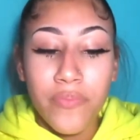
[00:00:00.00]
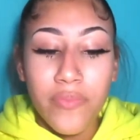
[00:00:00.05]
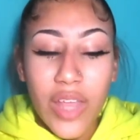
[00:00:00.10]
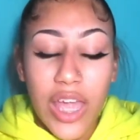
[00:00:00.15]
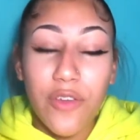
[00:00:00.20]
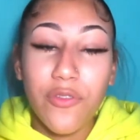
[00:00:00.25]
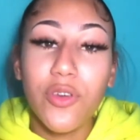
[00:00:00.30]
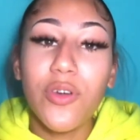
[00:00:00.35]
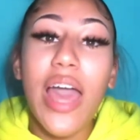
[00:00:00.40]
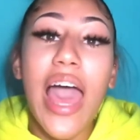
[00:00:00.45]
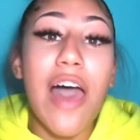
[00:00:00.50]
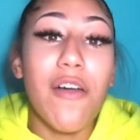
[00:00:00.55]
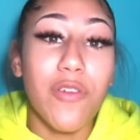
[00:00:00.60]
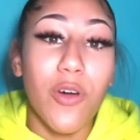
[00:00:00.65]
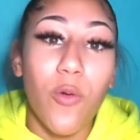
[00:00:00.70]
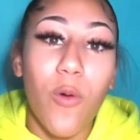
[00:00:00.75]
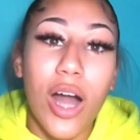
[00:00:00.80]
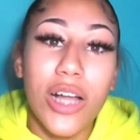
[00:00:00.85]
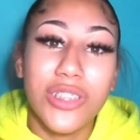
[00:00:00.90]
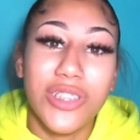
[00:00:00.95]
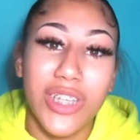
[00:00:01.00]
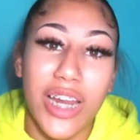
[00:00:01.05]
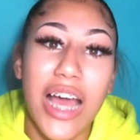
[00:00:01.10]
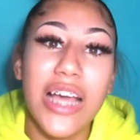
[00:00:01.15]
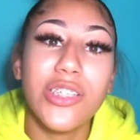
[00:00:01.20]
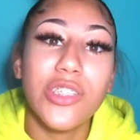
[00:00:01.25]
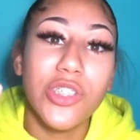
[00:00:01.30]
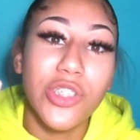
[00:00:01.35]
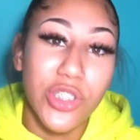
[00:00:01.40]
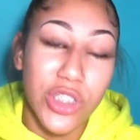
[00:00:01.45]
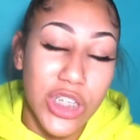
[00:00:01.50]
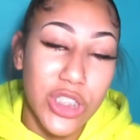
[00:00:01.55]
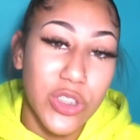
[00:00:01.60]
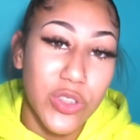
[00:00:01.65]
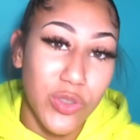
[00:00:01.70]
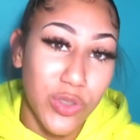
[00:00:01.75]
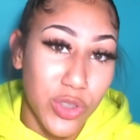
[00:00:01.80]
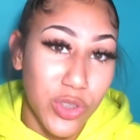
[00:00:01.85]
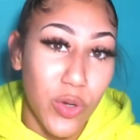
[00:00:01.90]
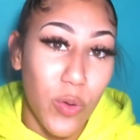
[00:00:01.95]
if you haven't watched it I suggest
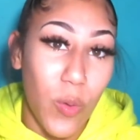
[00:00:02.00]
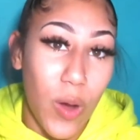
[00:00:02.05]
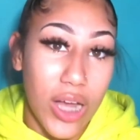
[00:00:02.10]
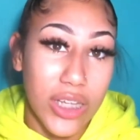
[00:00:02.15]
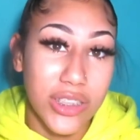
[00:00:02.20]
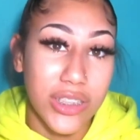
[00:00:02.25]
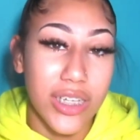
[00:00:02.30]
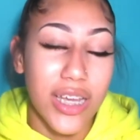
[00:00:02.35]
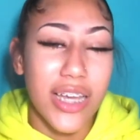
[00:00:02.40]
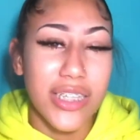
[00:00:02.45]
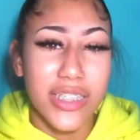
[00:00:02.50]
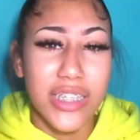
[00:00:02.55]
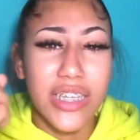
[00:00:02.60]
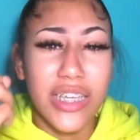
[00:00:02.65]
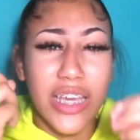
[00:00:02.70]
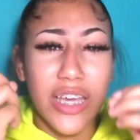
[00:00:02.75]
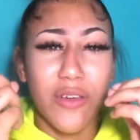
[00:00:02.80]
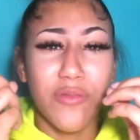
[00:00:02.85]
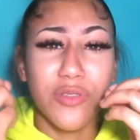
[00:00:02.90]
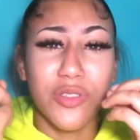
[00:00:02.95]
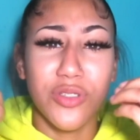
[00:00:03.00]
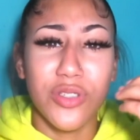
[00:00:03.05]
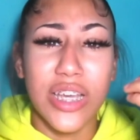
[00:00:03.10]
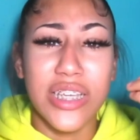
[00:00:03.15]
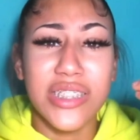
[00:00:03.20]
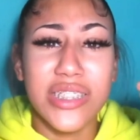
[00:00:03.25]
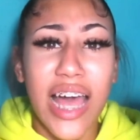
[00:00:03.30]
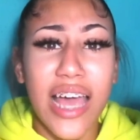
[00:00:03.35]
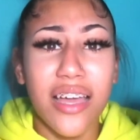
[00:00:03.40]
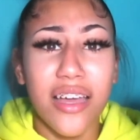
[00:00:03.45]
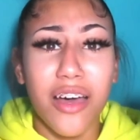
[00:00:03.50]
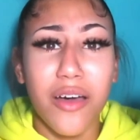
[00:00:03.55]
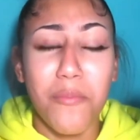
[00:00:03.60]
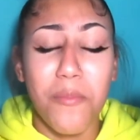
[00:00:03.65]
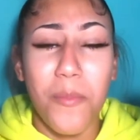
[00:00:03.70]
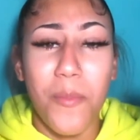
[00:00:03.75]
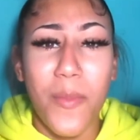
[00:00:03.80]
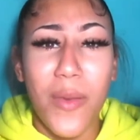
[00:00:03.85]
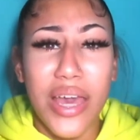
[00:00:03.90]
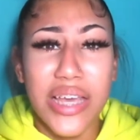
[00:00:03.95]
you should watch it because it gives you it's like a
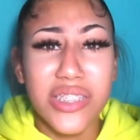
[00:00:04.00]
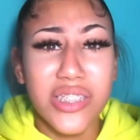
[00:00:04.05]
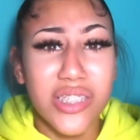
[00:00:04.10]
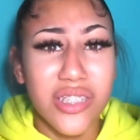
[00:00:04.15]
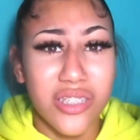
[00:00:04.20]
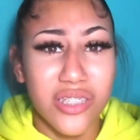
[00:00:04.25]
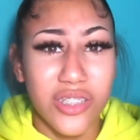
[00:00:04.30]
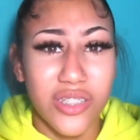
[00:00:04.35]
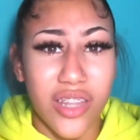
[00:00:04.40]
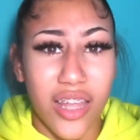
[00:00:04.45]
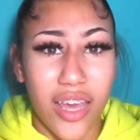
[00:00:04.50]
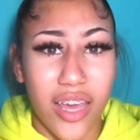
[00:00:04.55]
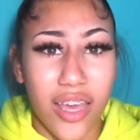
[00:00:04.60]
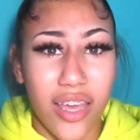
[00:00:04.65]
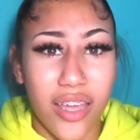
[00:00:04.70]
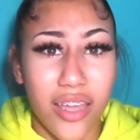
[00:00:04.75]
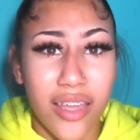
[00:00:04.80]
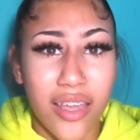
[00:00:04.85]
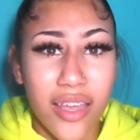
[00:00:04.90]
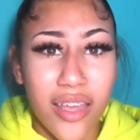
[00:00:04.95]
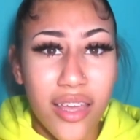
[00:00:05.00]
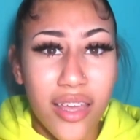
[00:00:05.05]
message that